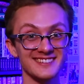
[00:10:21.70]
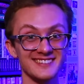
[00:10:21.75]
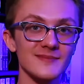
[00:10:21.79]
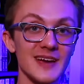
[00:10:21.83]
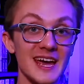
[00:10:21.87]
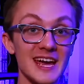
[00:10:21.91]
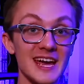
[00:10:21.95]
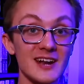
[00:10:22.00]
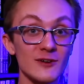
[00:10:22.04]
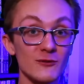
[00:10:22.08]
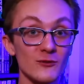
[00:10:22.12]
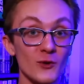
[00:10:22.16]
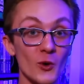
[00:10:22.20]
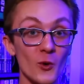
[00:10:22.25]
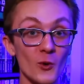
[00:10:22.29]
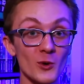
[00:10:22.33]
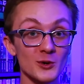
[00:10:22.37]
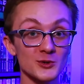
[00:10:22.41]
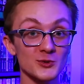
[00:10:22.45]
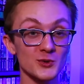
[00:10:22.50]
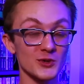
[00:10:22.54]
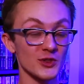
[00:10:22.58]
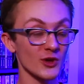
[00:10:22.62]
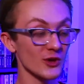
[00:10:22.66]
And of
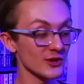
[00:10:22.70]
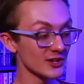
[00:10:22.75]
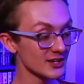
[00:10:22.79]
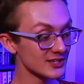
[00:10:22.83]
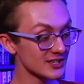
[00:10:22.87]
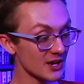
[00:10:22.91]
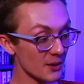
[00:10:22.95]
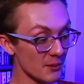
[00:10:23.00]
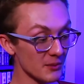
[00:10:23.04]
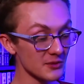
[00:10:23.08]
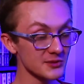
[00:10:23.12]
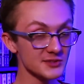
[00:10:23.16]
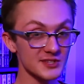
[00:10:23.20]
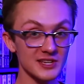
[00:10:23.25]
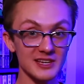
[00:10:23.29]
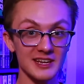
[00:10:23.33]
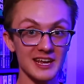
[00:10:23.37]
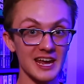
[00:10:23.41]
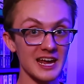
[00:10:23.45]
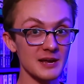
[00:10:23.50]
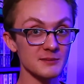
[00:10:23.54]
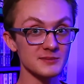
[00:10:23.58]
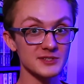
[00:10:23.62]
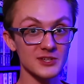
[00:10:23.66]
course, with all the doubles and
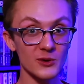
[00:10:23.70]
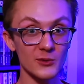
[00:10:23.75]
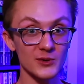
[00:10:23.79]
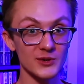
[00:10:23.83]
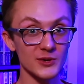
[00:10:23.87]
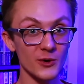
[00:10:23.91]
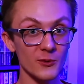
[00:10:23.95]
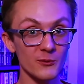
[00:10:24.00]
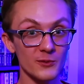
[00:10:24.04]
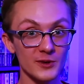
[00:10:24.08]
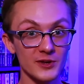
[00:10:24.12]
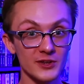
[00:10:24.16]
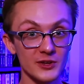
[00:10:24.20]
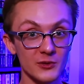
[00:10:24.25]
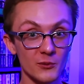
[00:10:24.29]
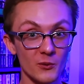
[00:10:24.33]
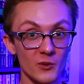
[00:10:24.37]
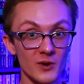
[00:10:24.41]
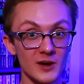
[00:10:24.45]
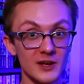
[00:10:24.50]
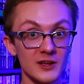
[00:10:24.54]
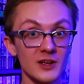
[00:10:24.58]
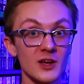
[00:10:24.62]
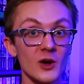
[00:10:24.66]
games that we don't really
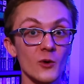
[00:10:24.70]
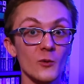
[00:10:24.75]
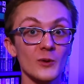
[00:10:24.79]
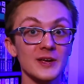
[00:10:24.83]
want, we